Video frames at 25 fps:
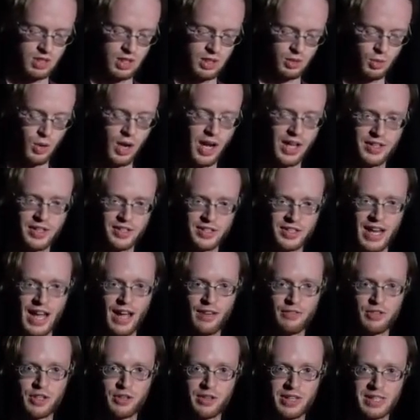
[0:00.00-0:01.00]
Well, it doesn't
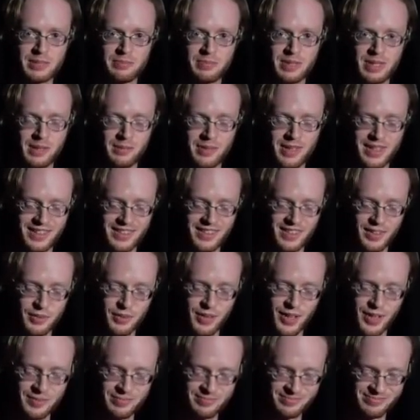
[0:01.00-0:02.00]
have USB, but oh
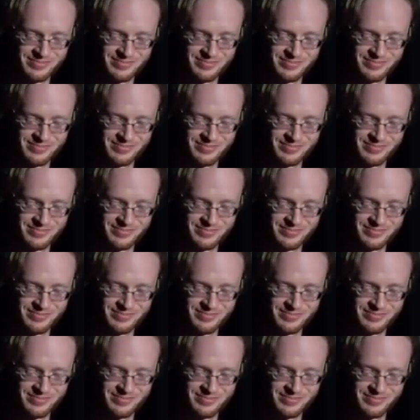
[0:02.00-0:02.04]
well.